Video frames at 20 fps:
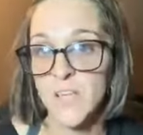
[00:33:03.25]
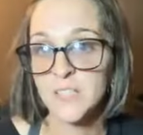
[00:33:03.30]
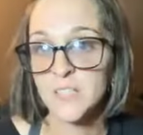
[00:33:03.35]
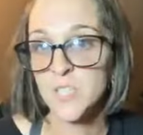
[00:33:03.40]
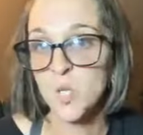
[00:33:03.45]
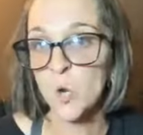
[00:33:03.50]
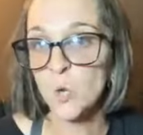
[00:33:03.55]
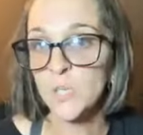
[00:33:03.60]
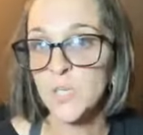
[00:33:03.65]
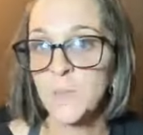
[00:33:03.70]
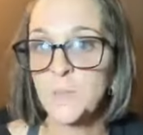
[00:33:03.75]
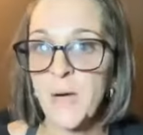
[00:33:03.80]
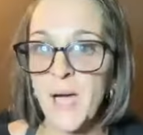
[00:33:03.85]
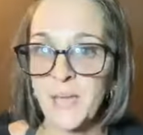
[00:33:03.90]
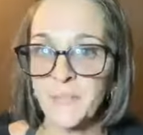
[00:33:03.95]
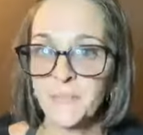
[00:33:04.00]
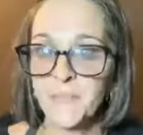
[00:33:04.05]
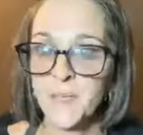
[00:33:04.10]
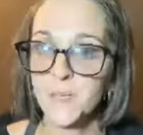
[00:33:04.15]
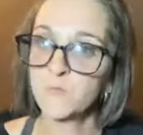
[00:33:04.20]
That's the only
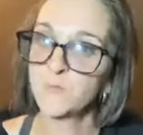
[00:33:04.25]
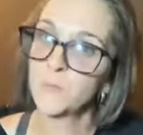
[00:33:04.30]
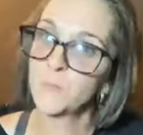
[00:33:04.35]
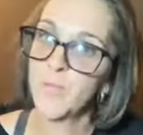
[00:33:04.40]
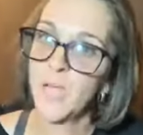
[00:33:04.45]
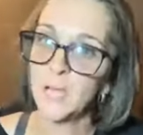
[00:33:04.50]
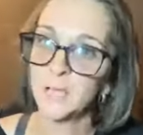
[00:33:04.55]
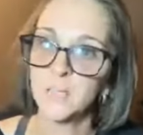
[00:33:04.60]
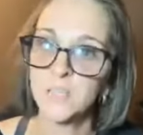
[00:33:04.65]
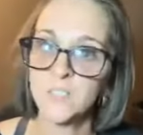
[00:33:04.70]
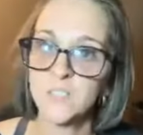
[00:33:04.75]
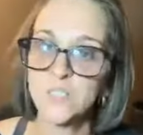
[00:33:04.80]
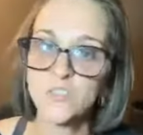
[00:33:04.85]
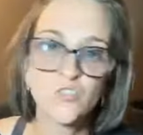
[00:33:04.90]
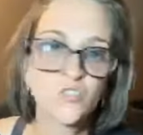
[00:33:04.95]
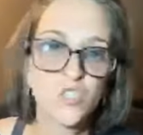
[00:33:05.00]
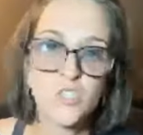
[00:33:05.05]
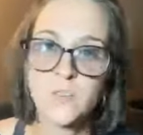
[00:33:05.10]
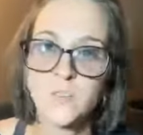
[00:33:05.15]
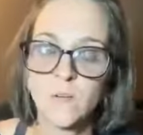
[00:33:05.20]
bad thing from that, because
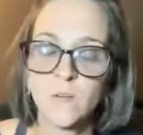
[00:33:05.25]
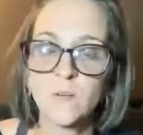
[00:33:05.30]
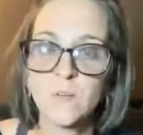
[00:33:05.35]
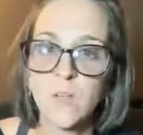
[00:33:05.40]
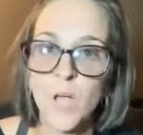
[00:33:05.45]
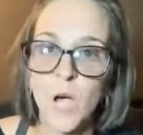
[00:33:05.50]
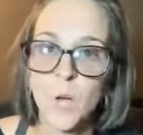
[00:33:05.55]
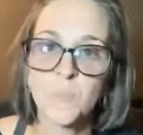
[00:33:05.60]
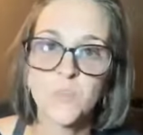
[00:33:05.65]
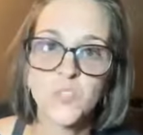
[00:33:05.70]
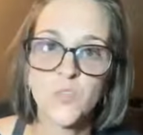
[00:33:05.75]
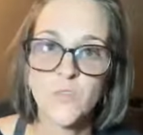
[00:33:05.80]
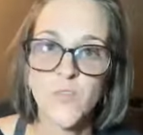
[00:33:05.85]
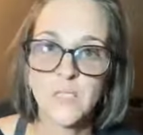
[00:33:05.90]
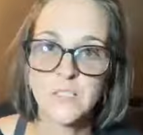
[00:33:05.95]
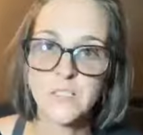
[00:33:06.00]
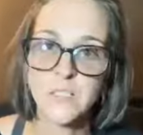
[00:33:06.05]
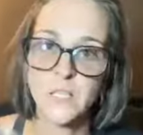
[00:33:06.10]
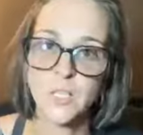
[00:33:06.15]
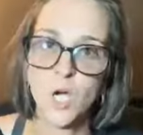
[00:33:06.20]
it's just a club, so
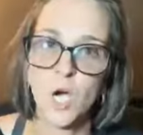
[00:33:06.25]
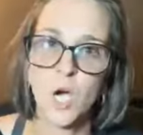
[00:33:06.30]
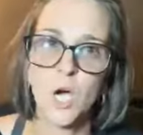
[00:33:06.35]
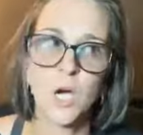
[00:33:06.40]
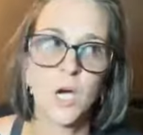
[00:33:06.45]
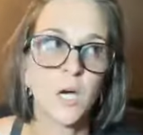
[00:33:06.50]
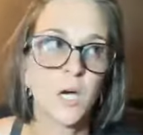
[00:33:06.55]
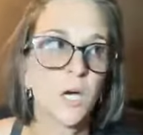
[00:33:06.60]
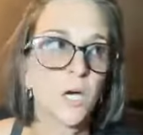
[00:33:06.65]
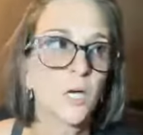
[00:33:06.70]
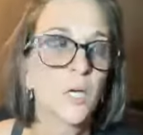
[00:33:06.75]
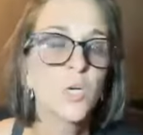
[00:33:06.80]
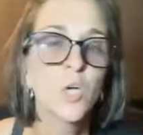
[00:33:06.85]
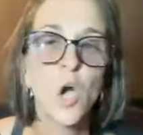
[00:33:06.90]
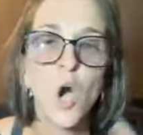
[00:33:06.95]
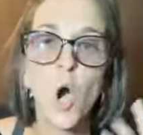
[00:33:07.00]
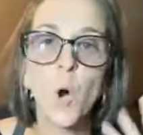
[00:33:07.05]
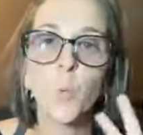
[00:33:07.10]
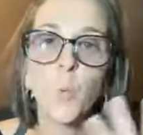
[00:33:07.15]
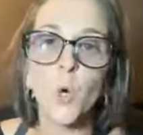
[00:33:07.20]
that's like a
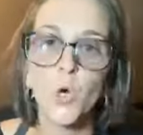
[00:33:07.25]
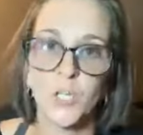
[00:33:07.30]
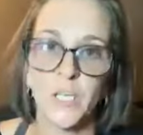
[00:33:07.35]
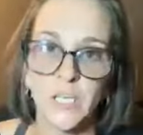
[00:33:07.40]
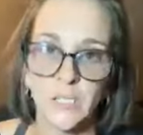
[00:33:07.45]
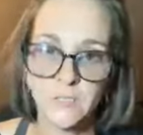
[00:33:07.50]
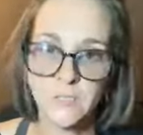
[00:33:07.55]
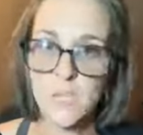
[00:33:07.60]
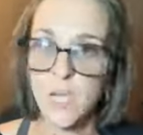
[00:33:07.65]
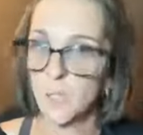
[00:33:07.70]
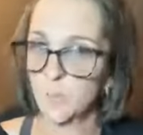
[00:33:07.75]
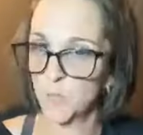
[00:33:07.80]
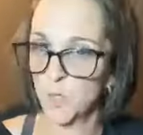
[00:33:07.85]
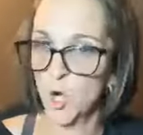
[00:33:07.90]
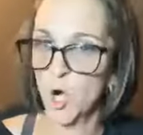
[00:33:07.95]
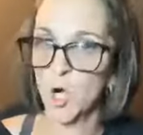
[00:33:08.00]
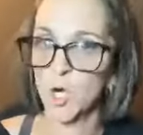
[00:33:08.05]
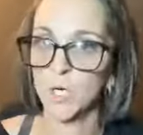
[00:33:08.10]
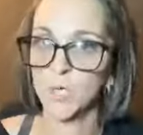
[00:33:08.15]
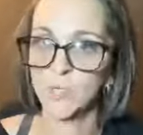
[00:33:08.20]
working type
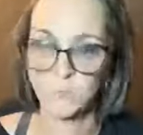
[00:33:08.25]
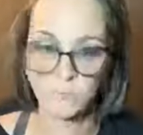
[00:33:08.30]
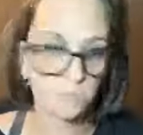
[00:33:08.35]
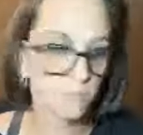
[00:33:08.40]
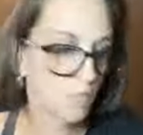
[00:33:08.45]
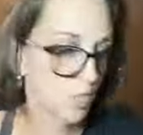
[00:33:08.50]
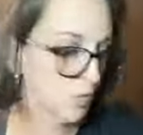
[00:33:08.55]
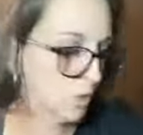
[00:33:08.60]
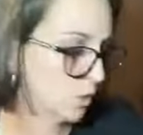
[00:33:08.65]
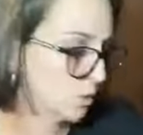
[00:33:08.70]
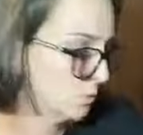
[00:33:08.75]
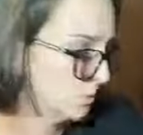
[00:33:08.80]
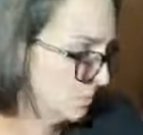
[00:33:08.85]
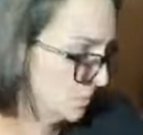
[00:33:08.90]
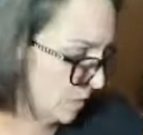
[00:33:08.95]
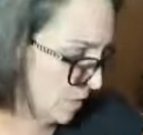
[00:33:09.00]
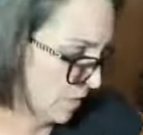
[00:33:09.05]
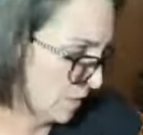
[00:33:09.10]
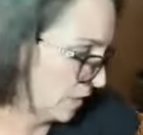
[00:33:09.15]
card, you know?